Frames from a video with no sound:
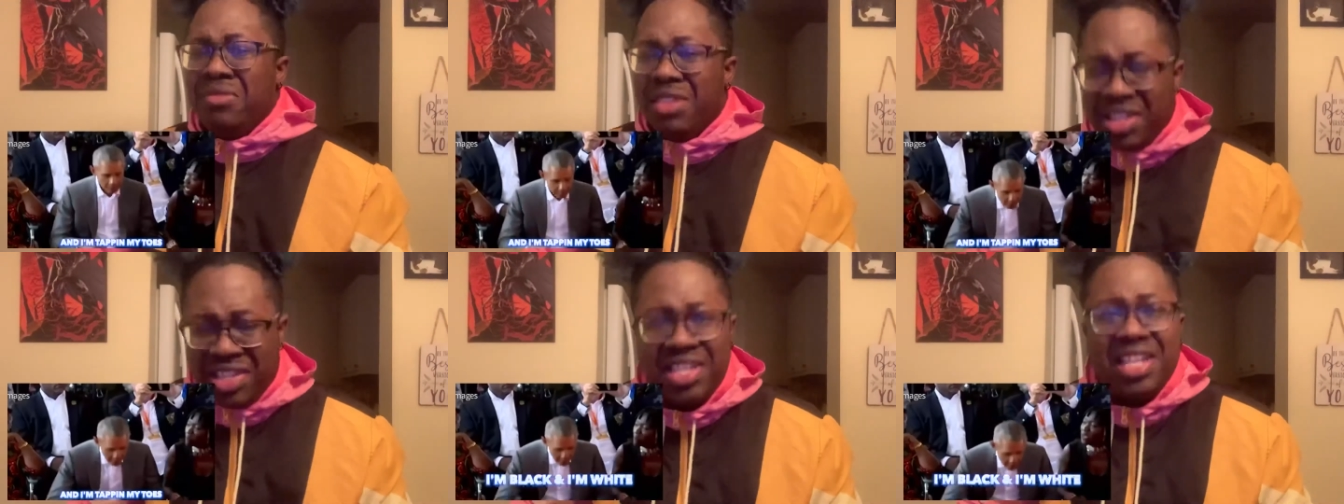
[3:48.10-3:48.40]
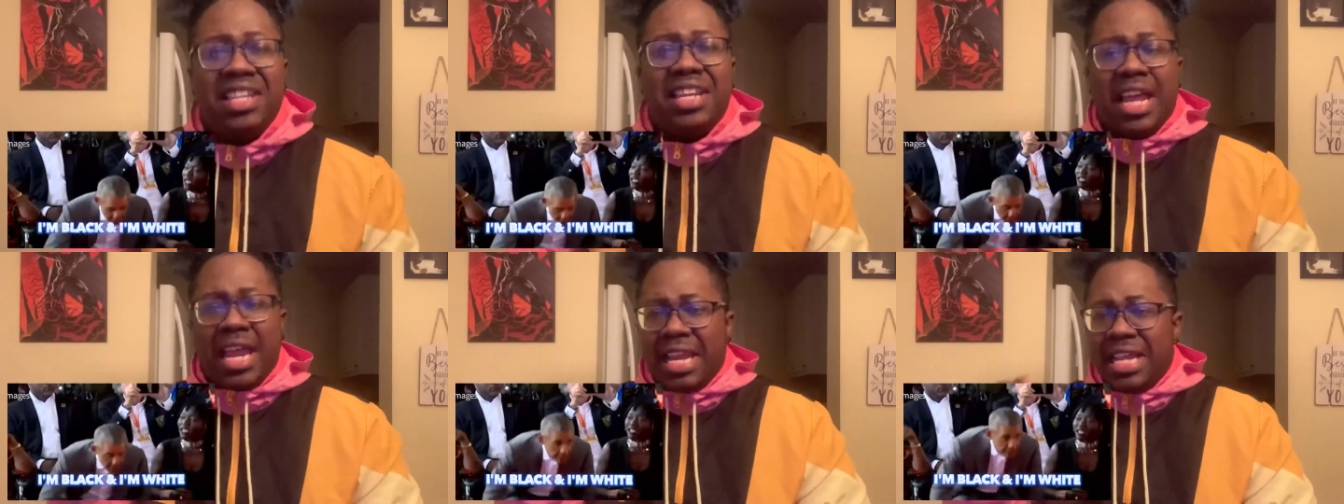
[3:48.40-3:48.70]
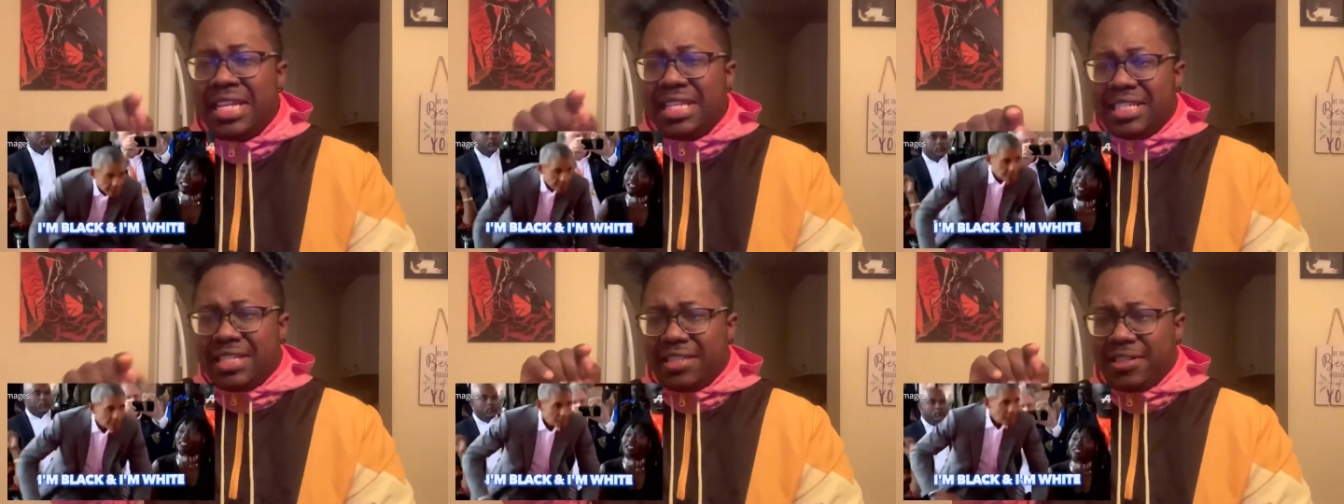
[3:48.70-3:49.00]
See, now
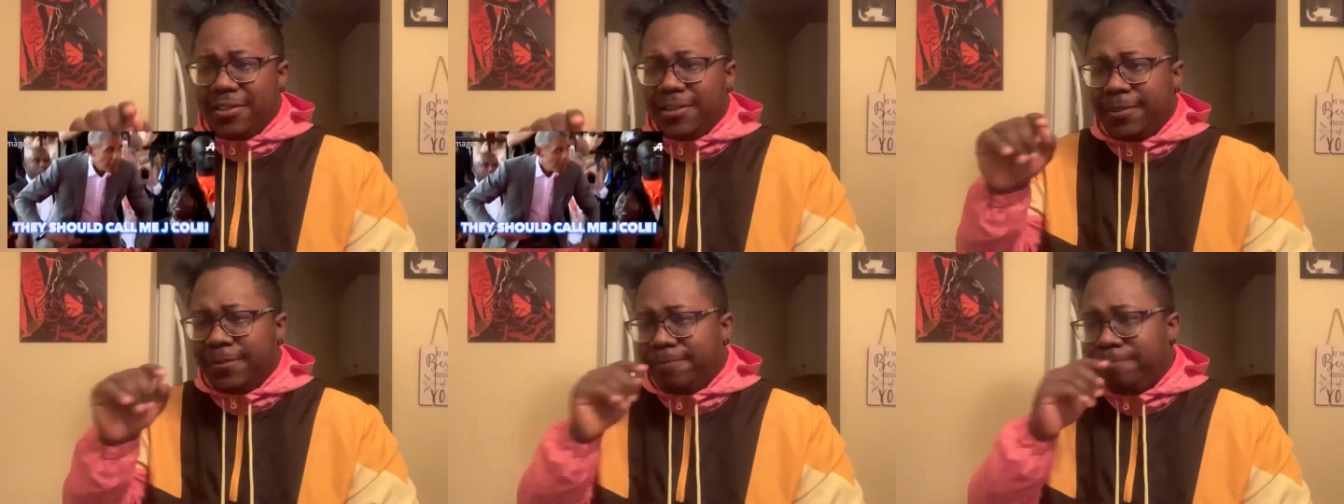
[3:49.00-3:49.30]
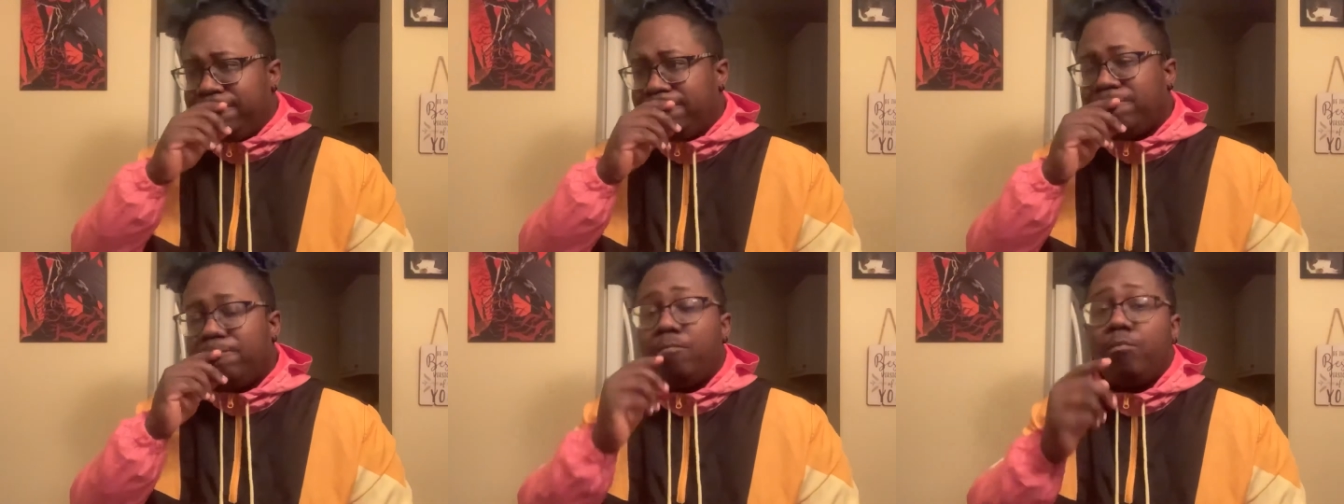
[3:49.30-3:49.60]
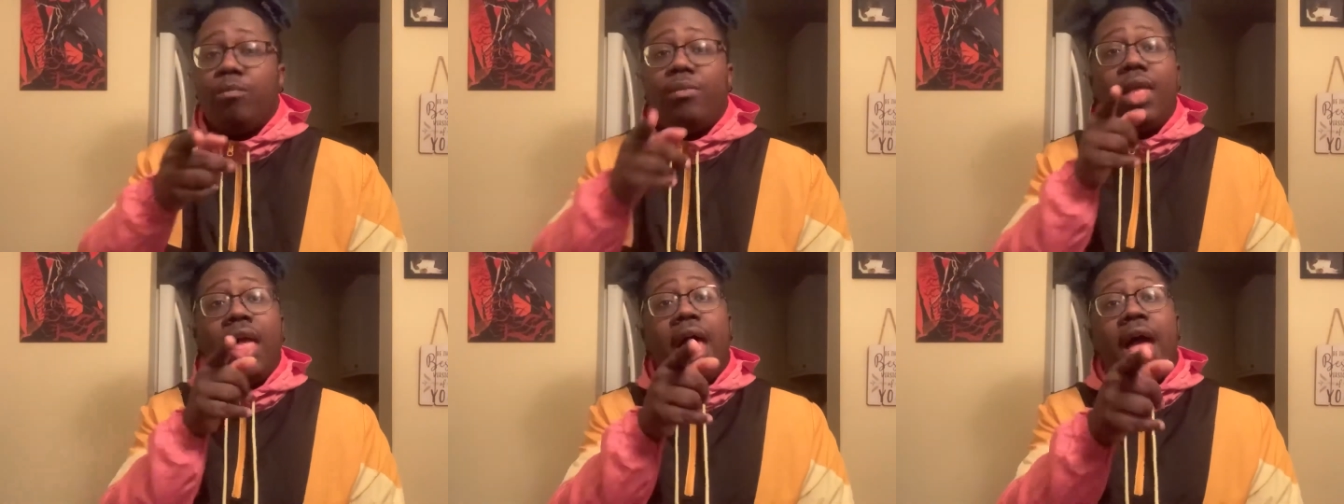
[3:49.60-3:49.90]
this,
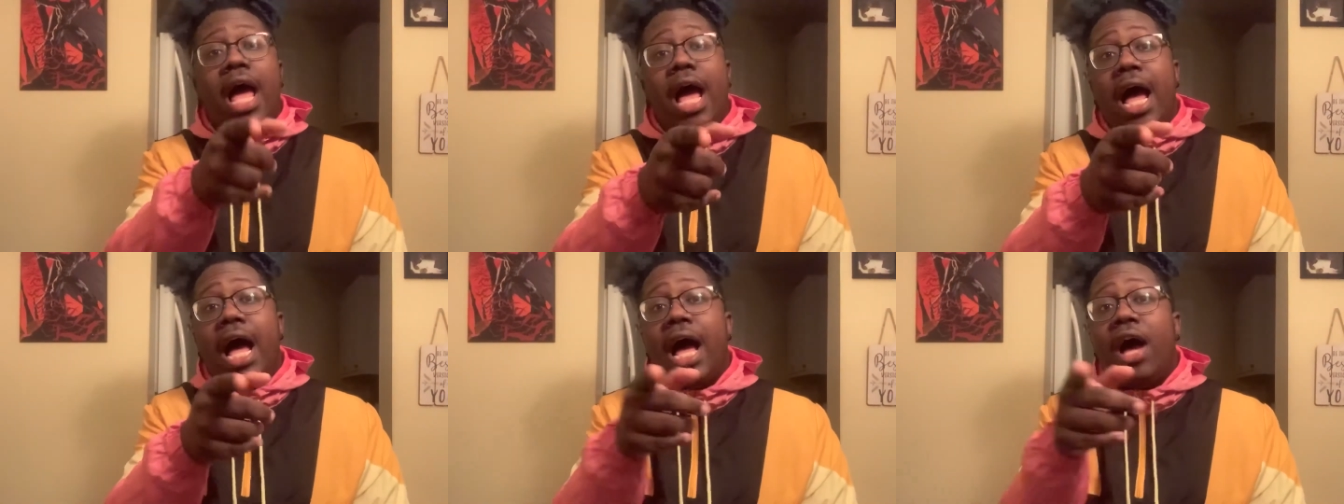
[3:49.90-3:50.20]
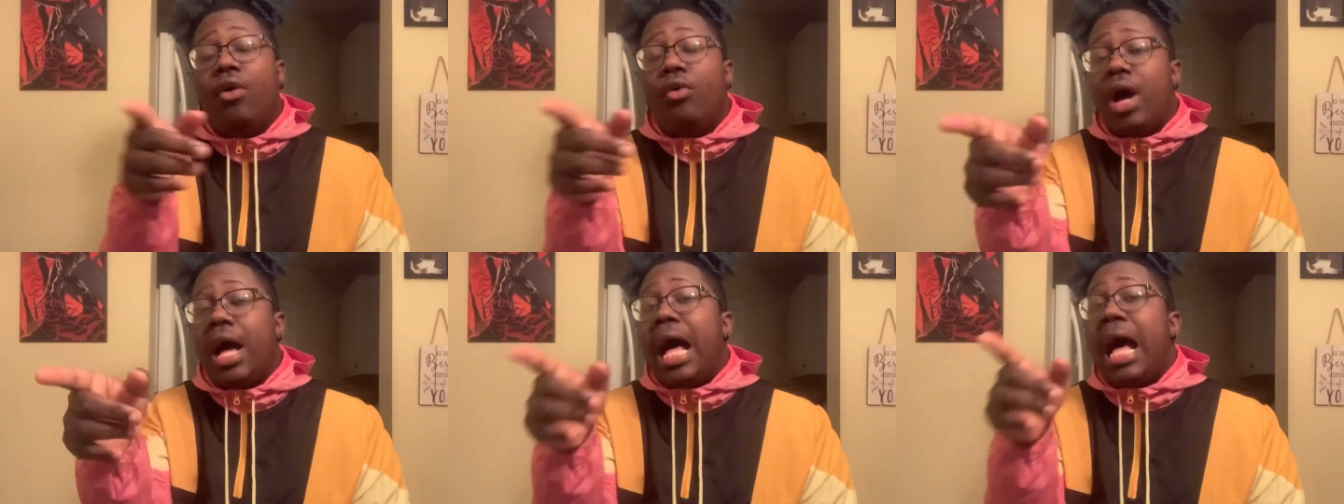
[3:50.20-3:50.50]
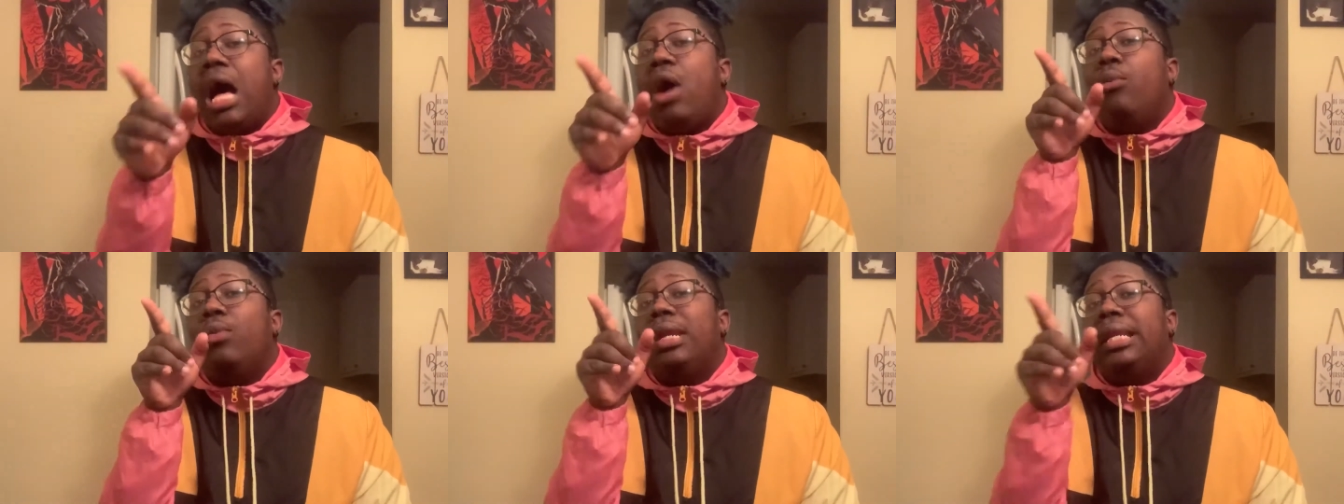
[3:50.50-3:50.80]
I
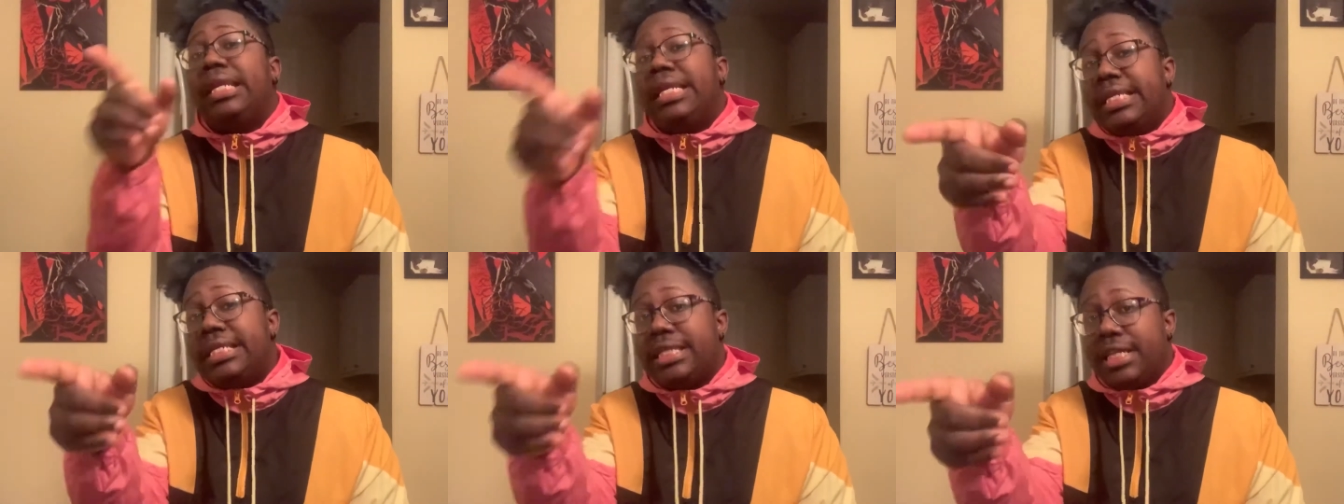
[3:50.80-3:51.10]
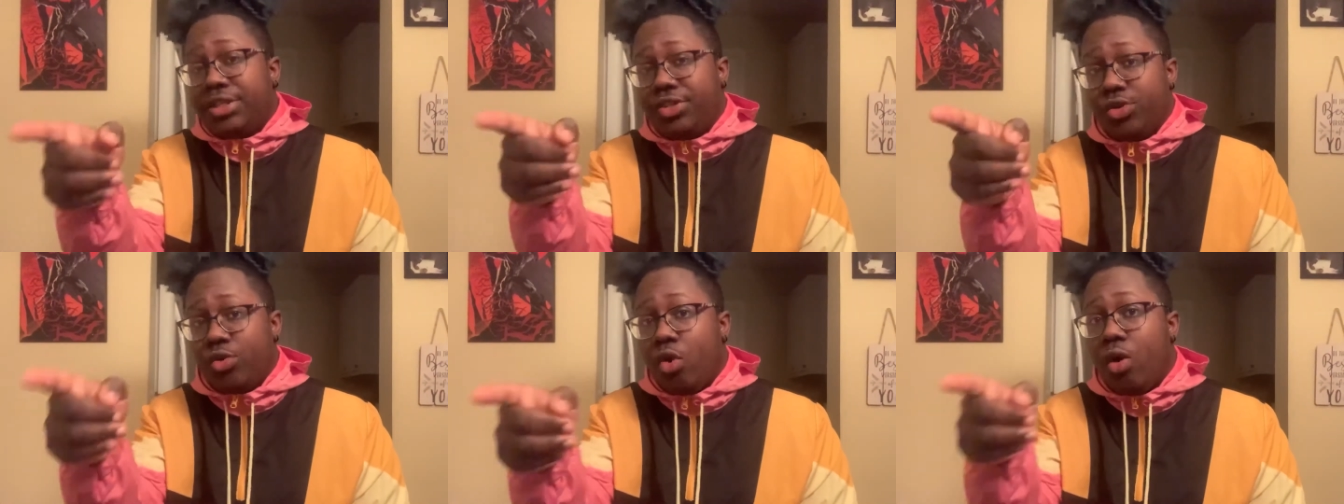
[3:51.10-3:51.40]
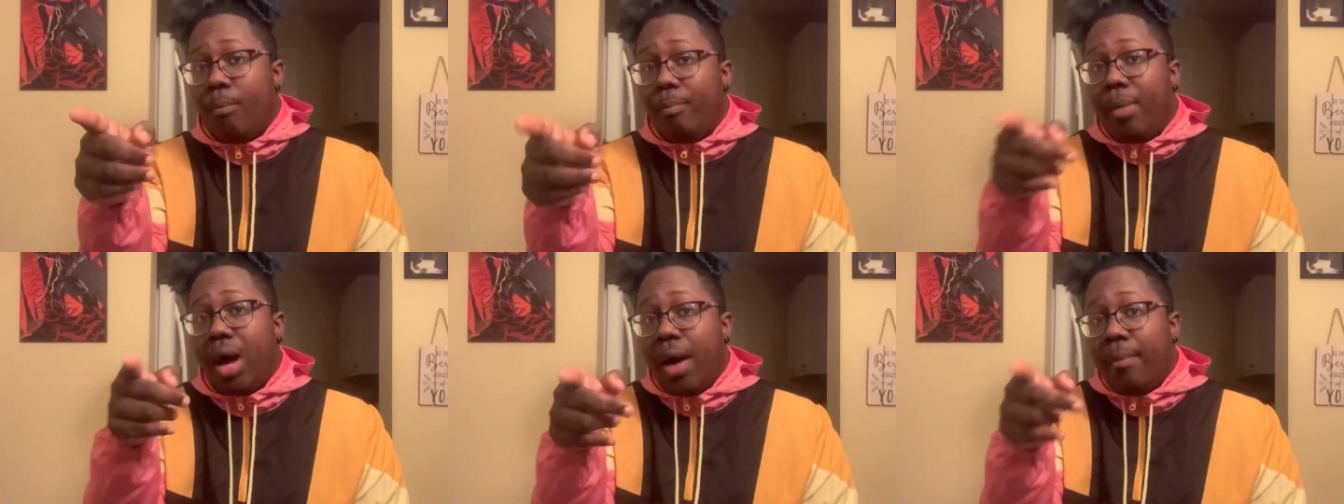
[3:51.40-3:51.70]
would listen to
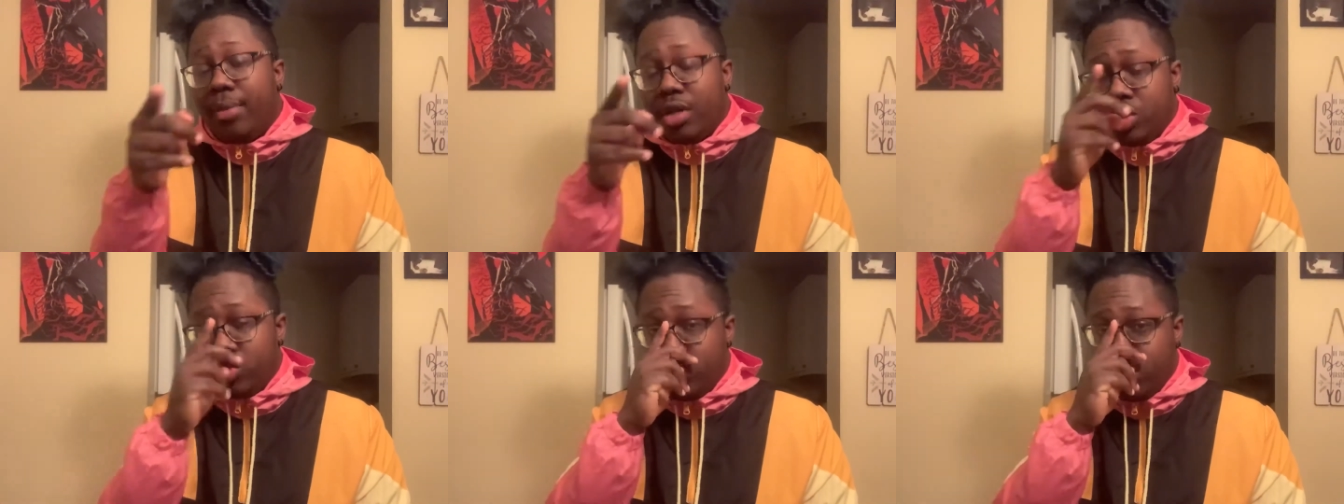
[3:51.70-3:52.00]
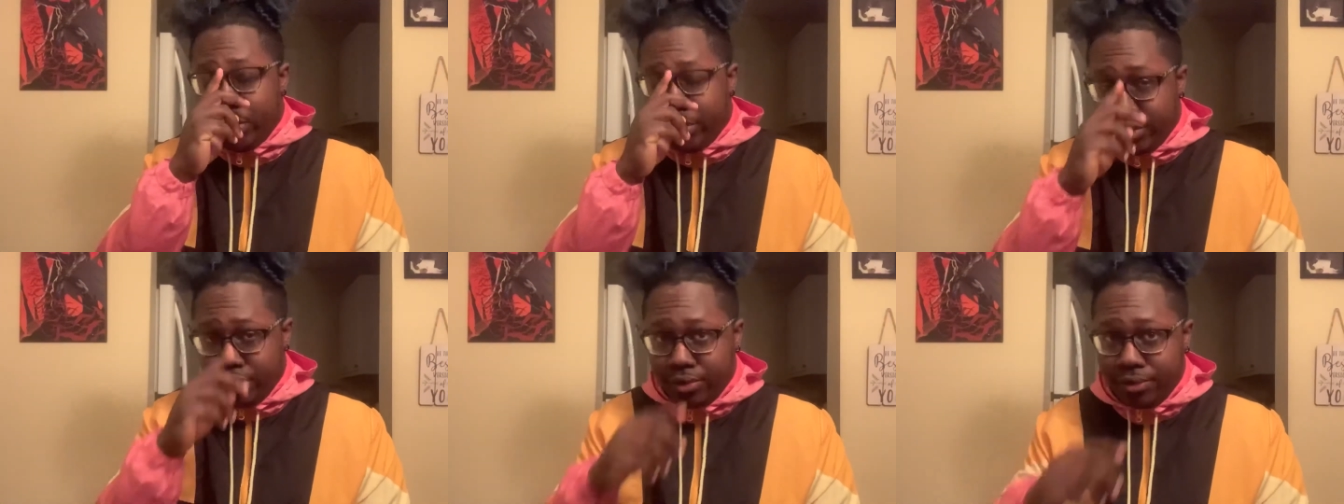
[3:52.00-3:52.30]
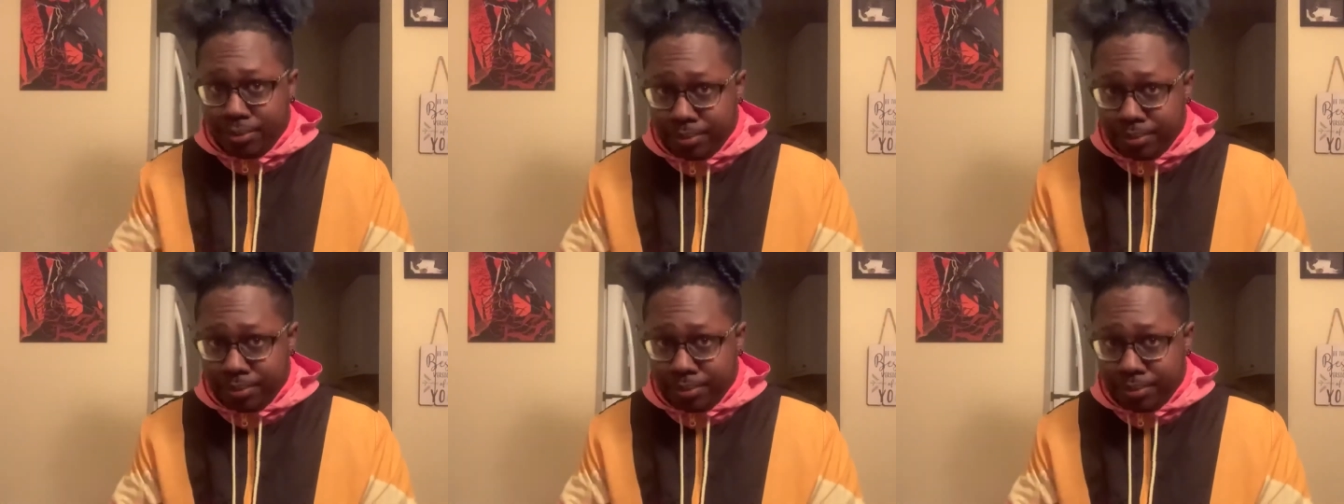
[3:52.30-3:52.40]
Obama drill.